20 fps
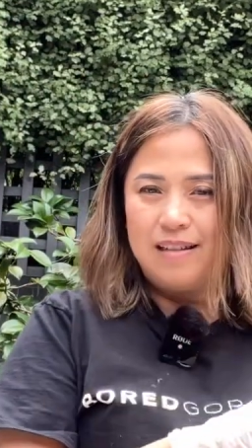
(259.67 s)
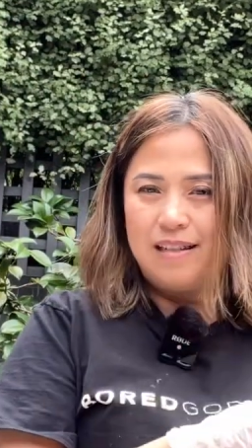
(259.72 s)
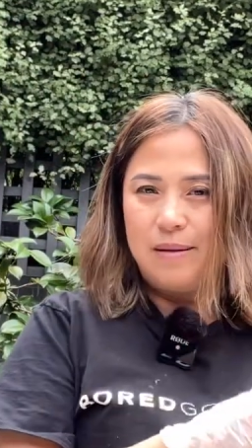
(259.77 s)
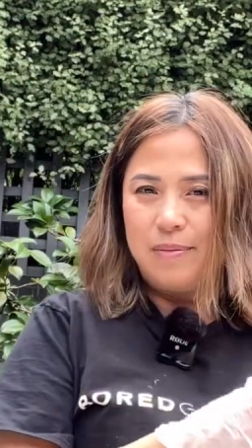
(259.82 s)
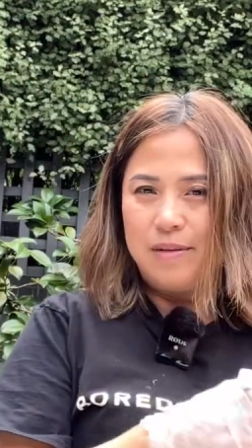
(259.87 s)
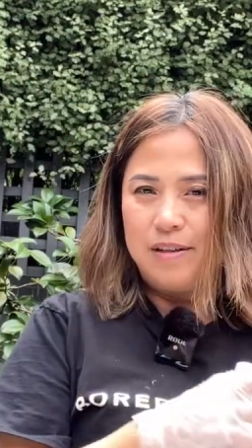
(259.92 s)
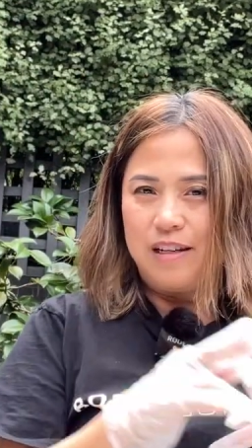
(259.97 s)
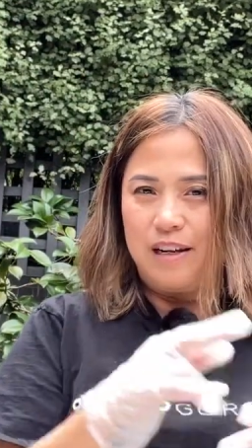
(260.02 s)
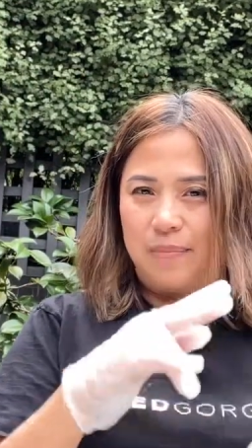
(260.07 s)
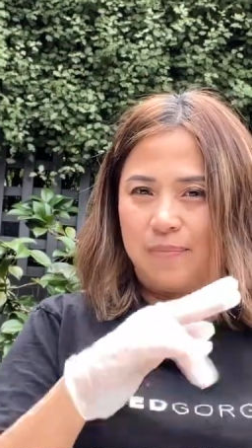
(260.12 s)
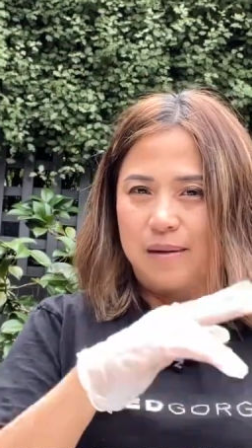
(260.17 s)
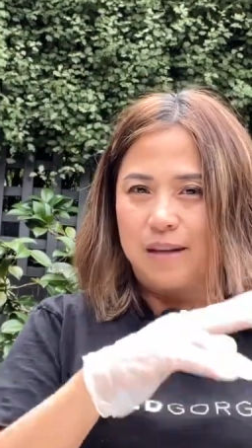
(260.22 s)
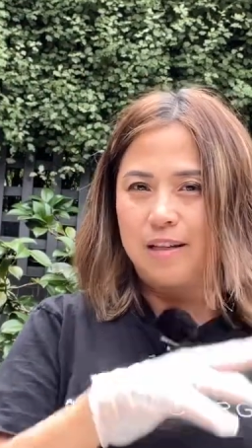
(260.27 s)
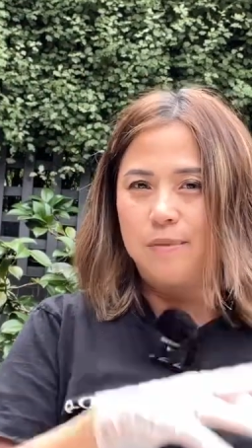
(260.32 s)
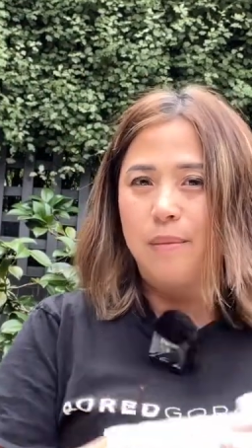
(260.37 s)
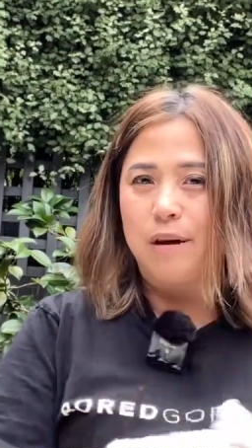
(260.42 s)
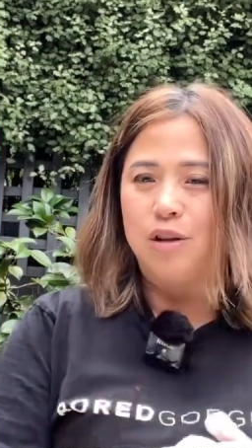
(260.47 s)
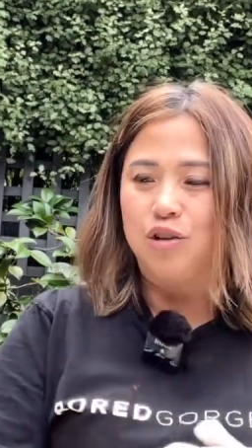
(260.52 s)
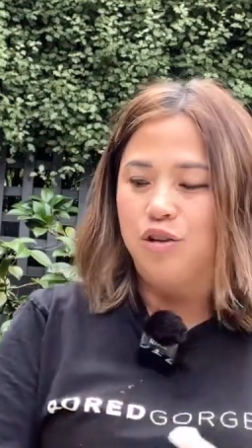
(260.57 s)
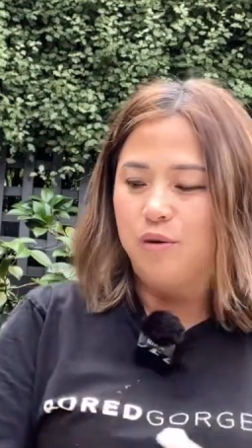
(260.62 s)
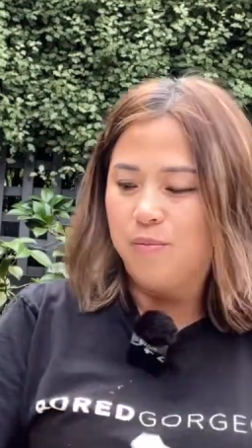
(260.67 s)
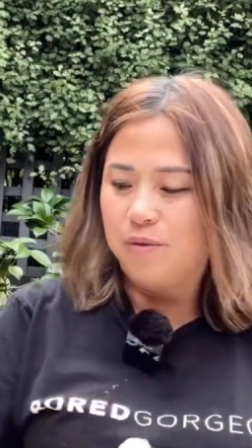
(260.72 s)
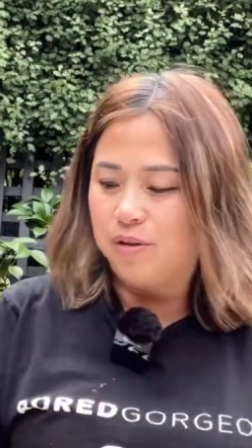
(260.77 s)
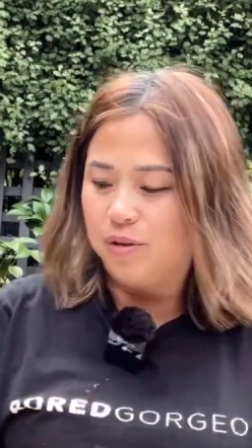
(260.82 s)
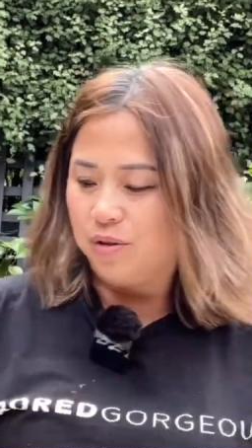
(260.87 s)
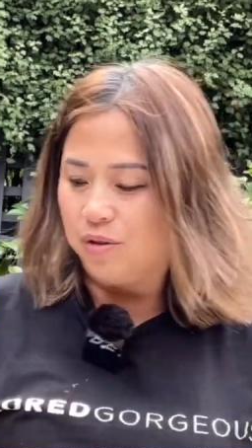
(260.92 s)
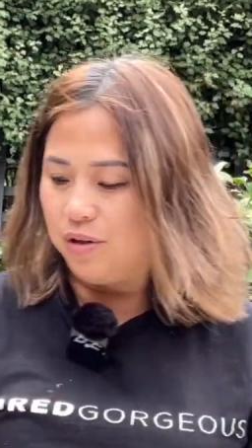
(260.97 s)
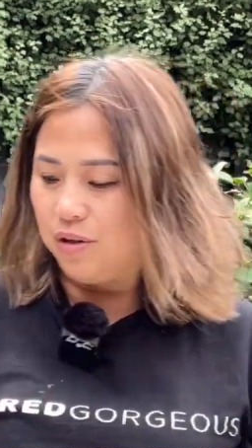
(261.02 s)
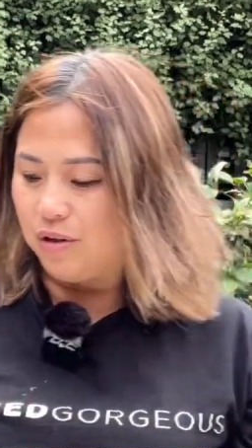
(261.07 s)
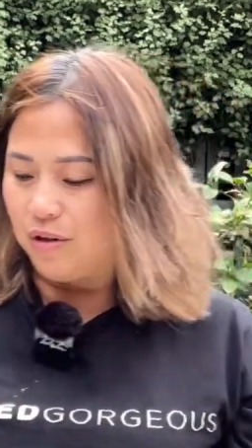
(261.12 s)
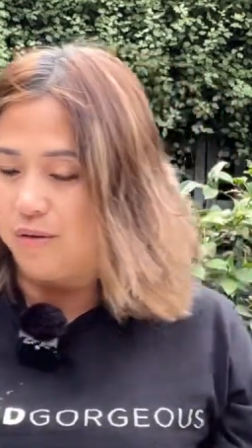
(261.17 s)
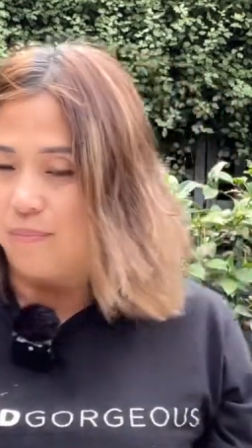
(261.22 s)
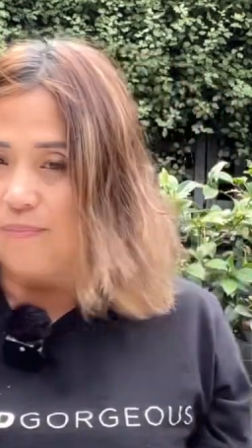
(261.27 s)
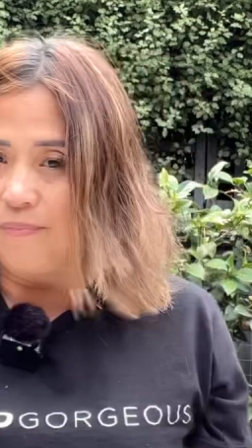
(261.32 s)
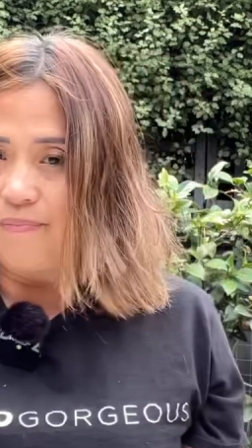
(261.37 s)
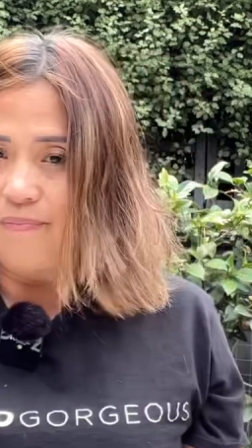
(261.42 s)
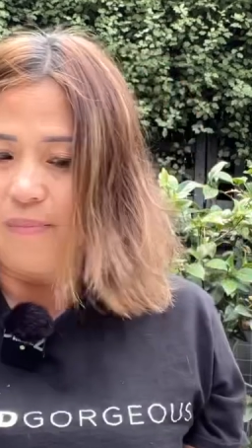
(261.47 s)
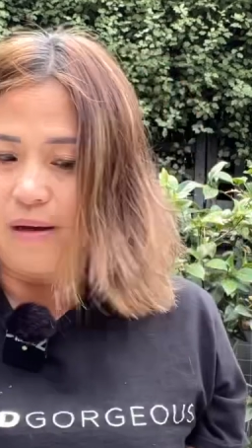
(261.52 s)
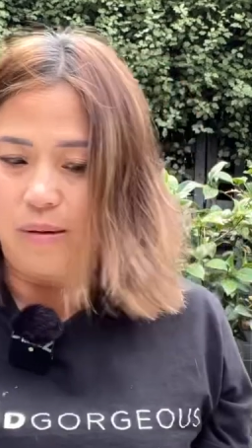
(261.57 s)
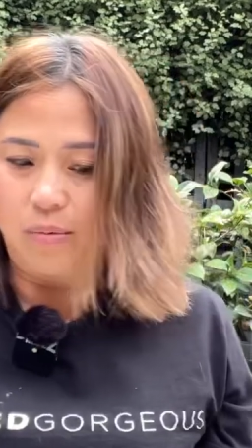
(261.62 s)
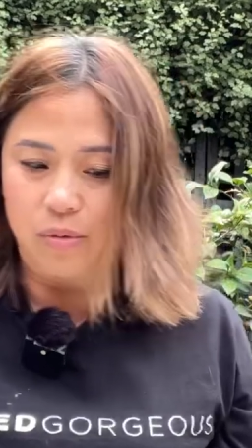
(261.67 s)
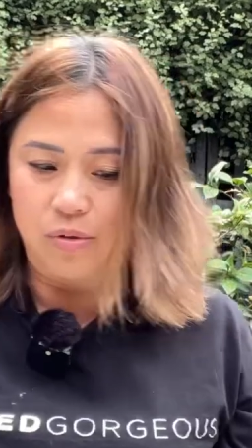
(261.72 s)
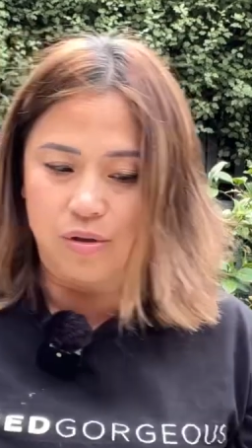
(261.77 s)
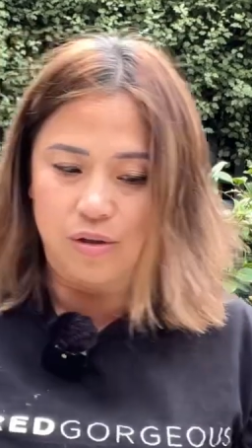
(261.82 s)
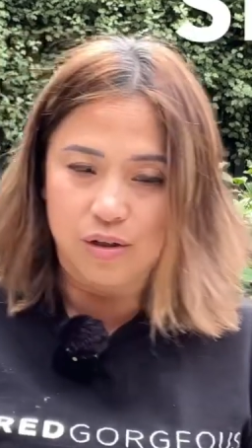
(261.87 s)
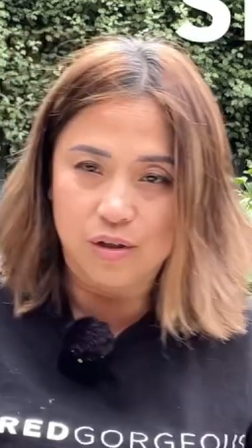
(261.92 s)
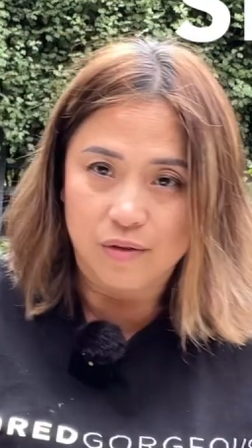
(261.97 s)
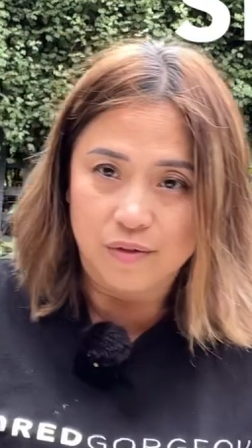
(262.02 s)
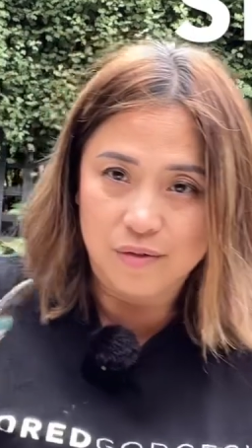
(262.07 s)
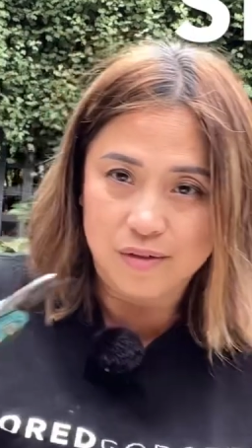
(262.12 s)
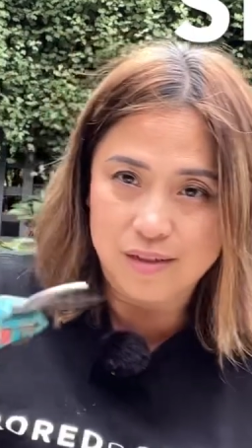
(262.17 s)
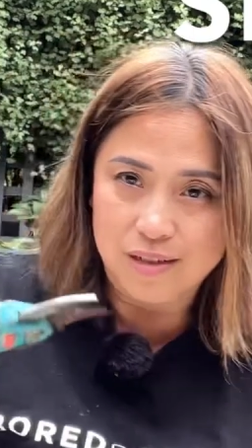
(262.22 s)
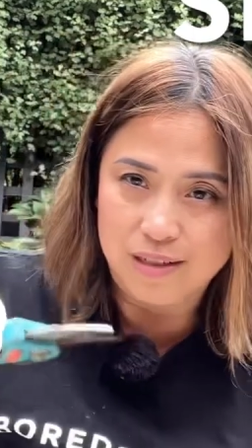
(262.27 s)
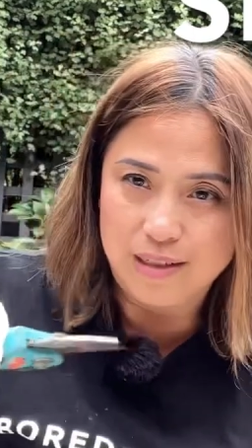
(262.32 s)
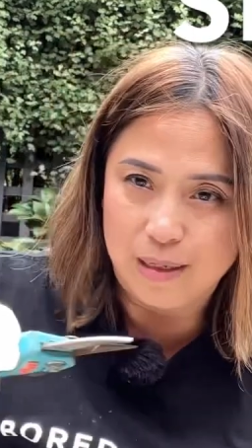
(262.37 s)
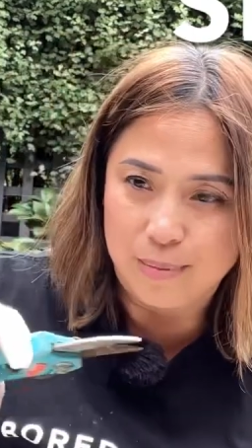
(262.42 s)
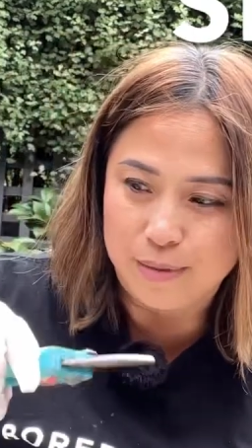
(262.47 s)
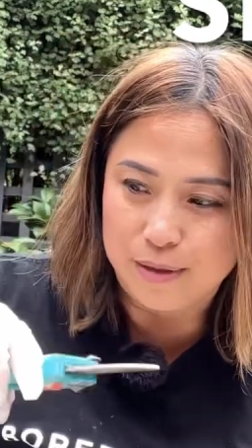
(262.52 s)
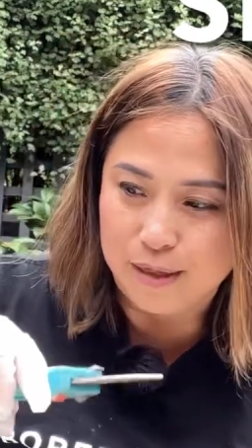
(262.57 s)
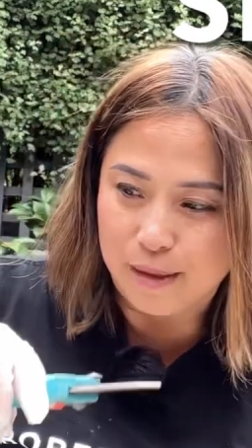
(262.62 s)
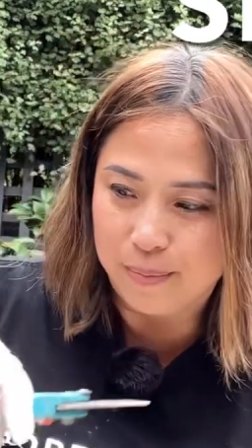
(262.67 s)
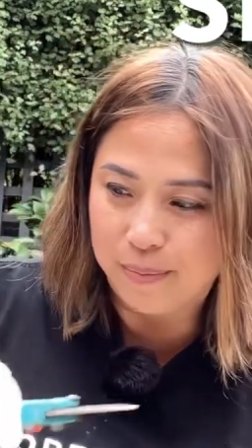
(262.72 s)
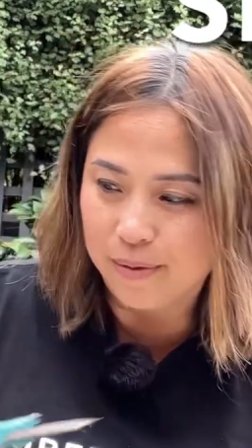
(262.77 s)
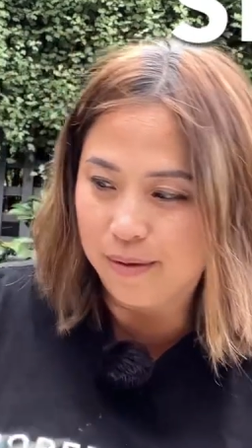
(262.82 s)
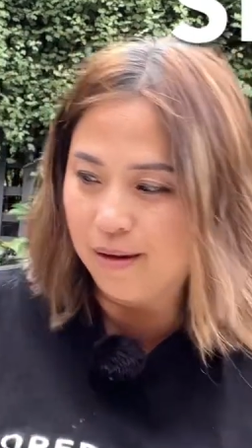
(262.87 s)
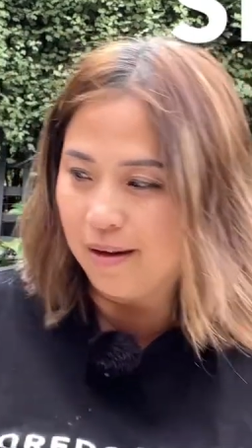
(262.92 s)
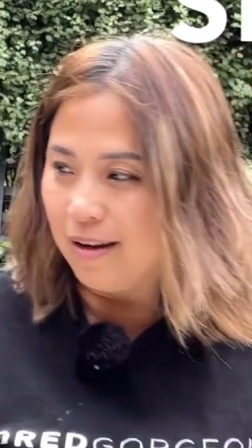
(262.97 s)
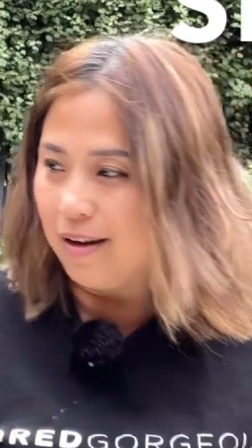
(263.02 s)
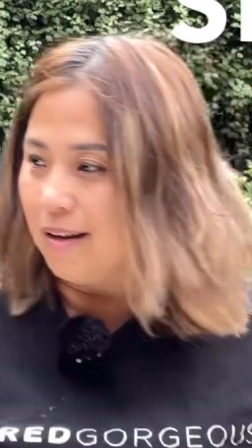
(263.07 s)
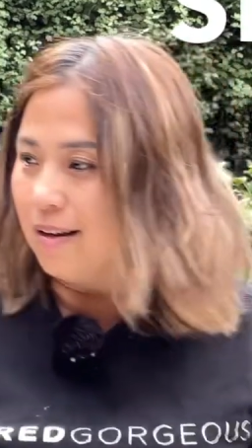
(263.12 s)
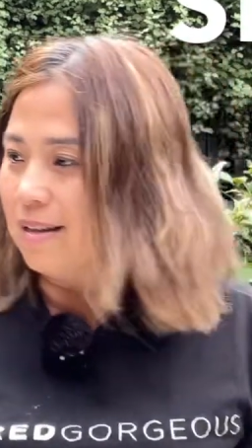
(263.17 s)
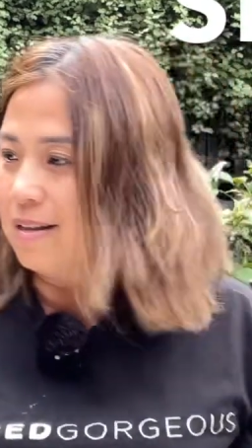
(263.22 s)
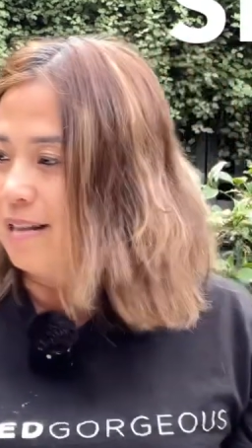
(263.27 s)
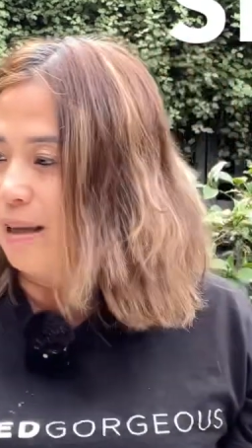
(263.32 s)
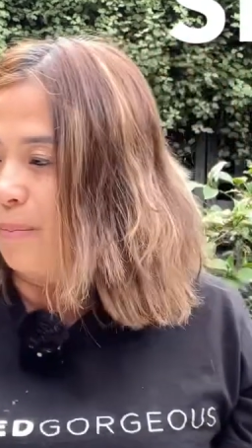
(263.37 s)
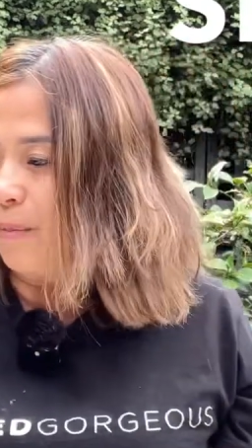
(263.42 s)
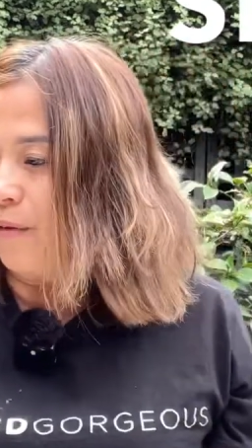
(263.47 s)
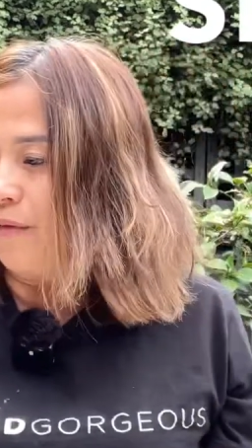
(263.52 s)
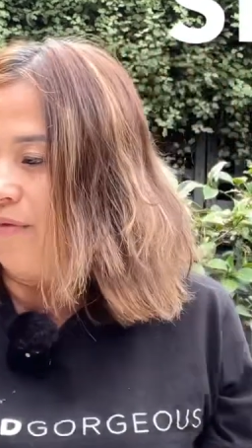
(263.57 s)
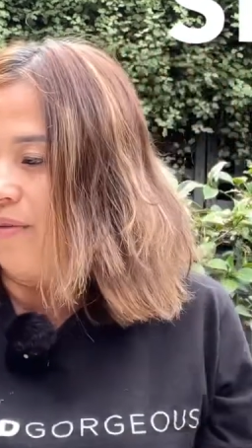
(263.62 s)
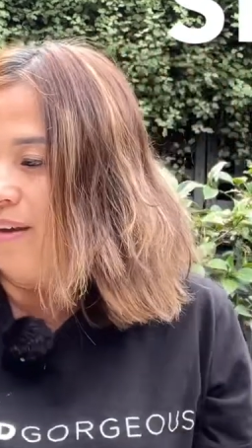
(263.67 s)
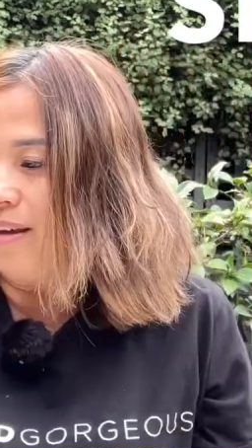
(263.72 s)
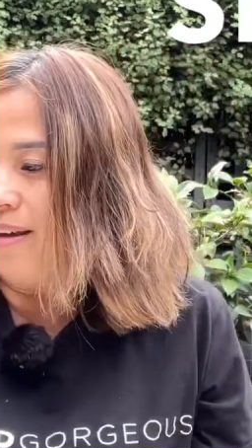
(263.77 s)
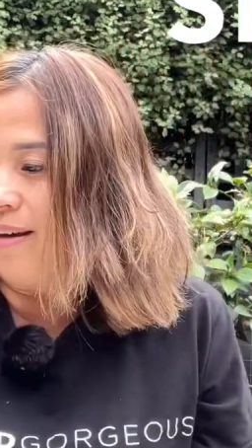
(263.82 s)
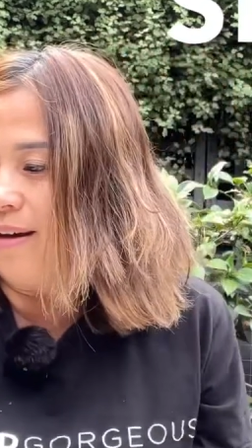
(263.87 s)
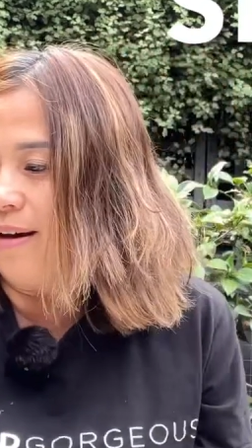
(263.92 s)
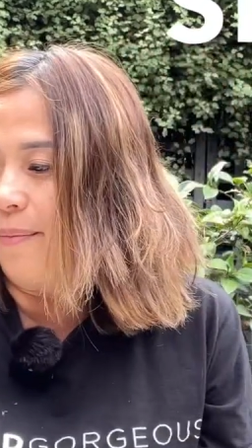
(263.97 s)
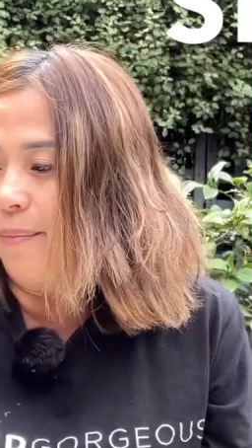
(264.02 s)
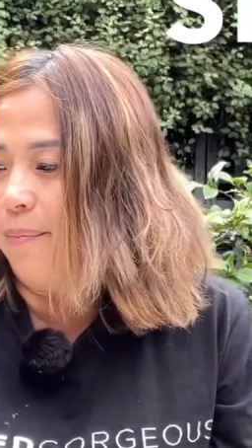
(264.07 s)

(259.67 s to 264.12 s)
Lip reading: snip. That's my dream to, be able to sort of snip some of the